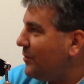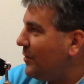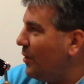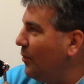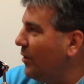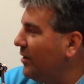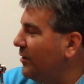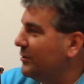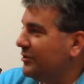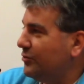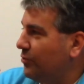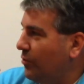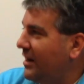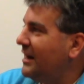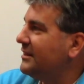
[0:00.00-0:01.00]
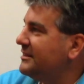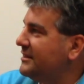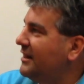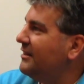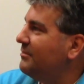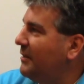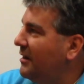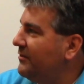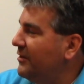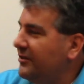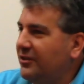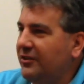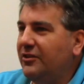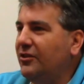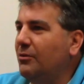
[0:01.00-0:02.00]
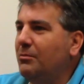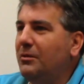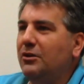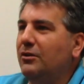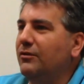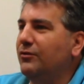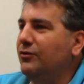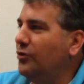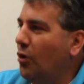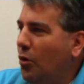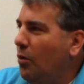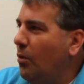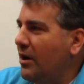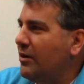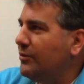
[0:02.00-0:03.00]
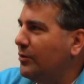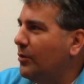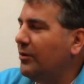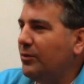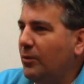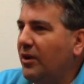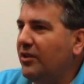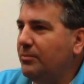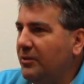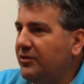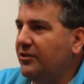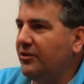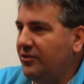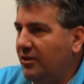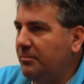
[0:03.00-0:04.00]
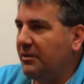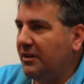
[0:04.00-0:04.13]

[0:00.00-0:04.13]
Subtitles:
which is right outside of Memphis. It's in the middle, nowhere northwest Mississippi.